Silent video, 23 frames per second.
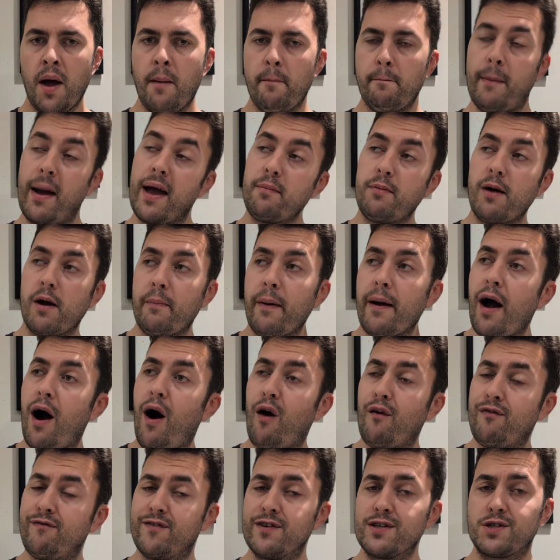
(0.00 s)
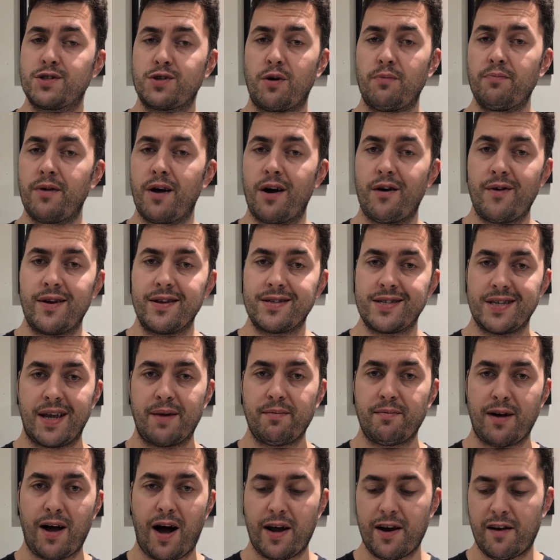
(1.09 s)
Maybe a bit off for some that are into
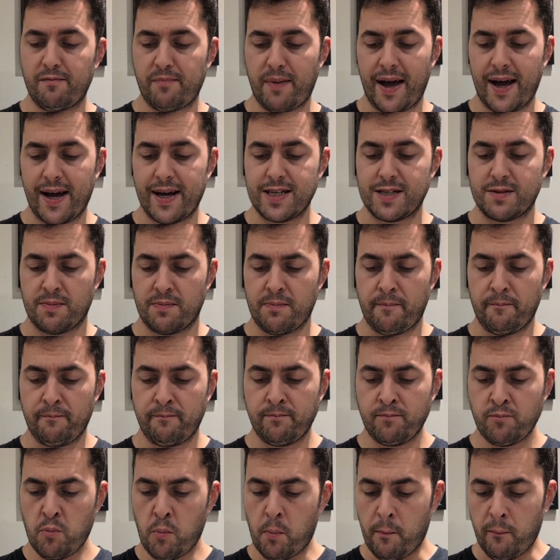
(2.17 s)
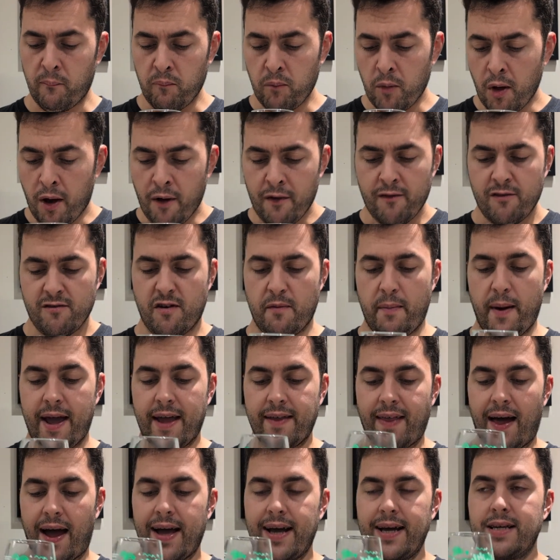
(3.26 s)
them kind of beers. For me,
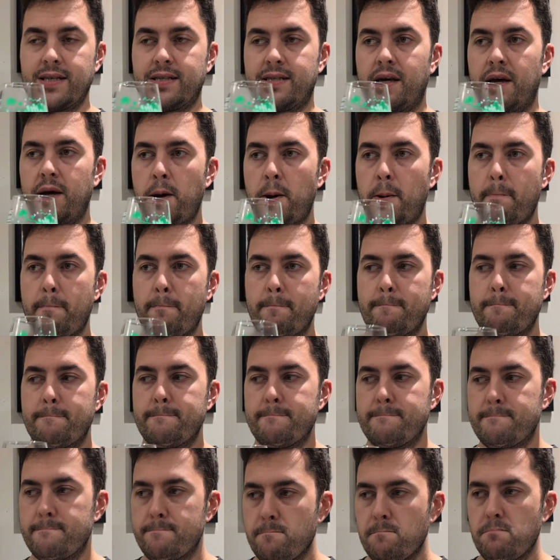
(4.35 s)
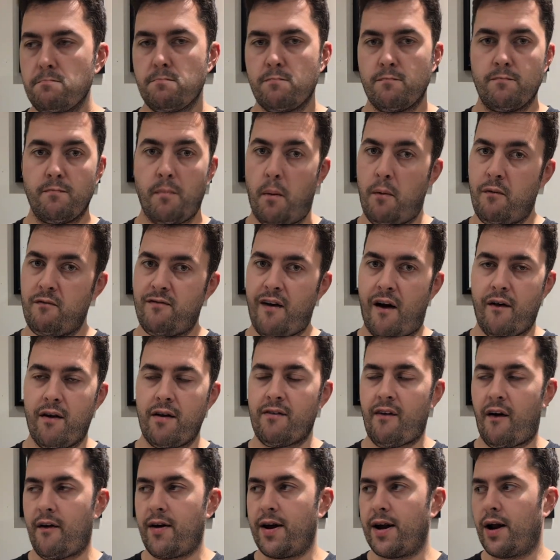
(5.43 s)
that is very,
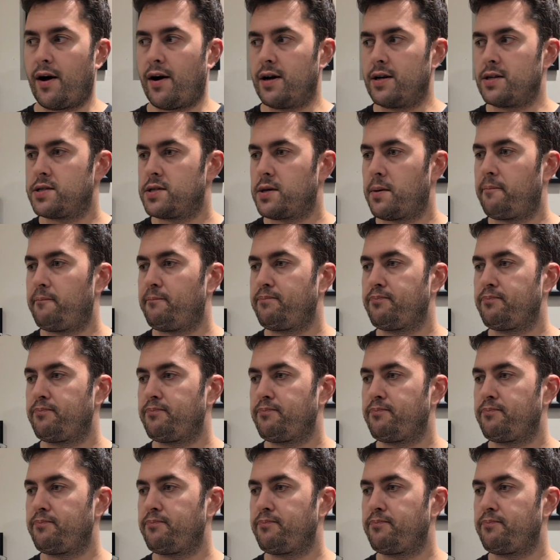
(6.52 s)
very nice.